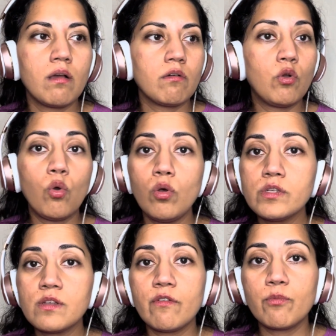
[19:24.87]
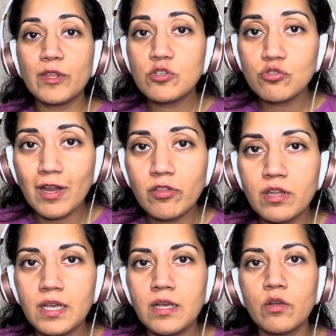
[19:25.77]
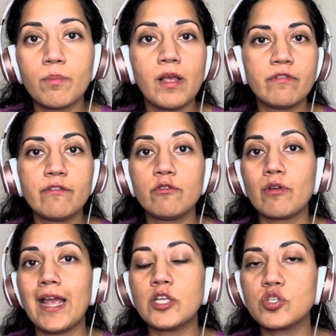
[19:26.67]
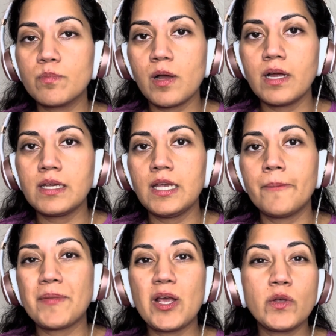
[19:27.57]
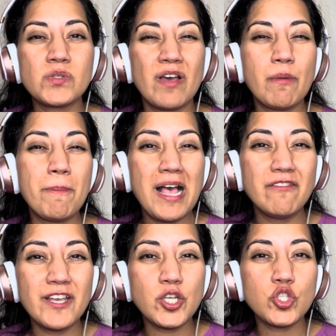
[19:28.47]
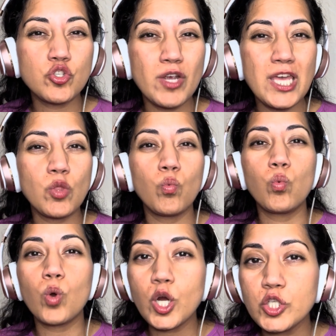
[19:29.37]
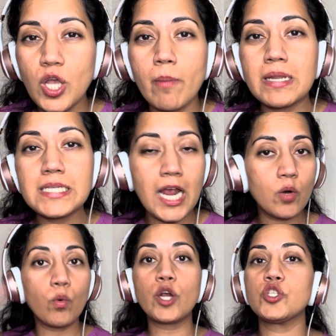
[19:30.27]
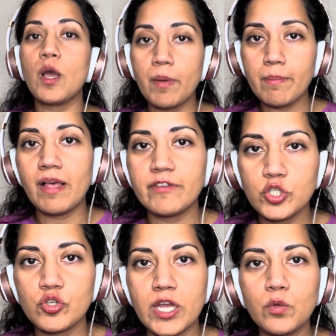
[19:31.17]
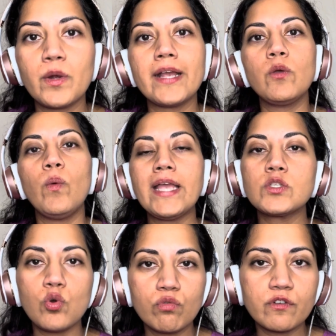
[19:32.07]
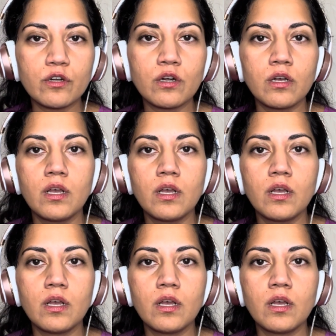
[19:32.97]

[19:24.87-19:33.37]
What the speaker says: goals with strengthening your pelvic floor and your body. I also have a pelvic strength workshop, an entire workshop on pelvic strength, where I went over